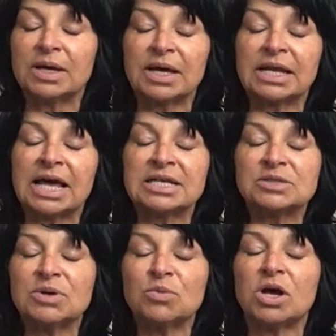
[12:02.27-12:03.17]
And
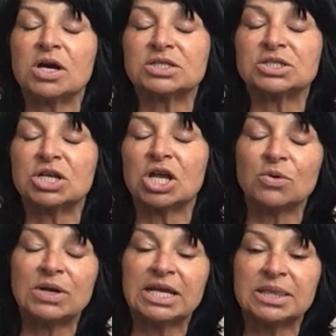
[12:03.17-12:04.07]
as we work
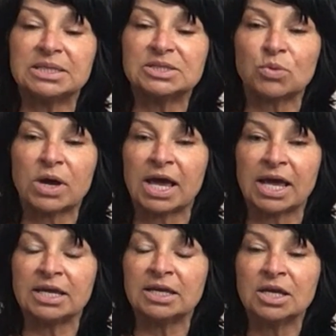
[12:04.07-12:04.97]
slowly in this
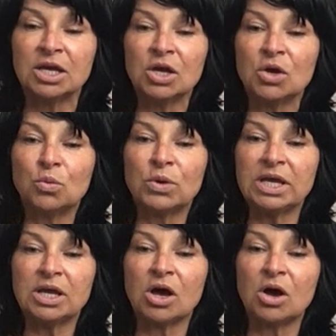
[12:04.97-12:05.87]
way,
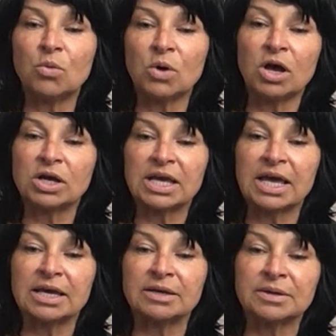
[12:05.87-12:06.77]
we are
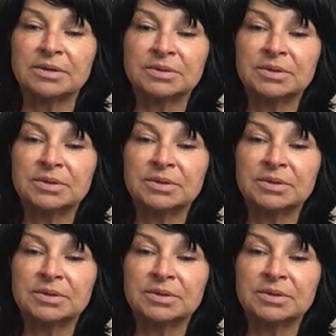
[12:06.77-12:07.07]
working